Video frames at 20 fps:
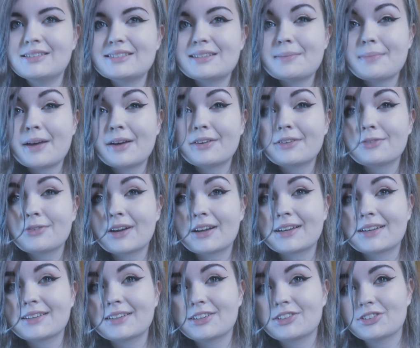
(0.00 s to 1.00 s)
amount of
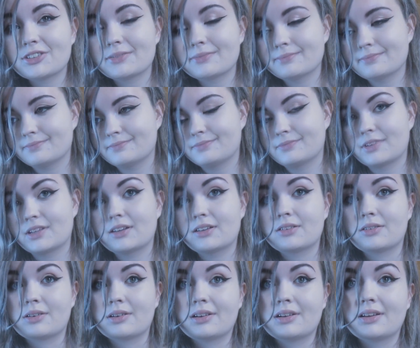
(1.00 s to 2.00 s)
recognition. Oh,
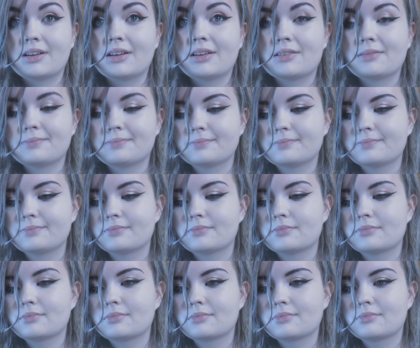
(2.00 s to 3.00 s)

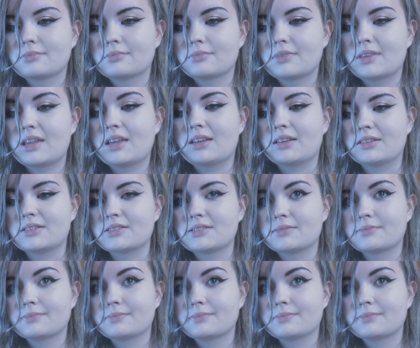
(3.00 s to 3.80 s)
thanks.